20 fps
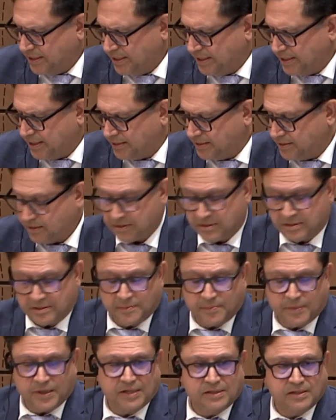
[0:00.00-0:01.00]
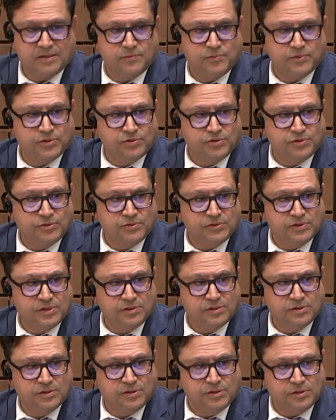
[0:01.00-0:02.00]
and this is the path that we are
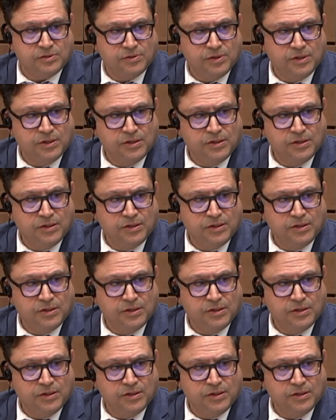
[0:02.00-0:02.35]
choosing to do.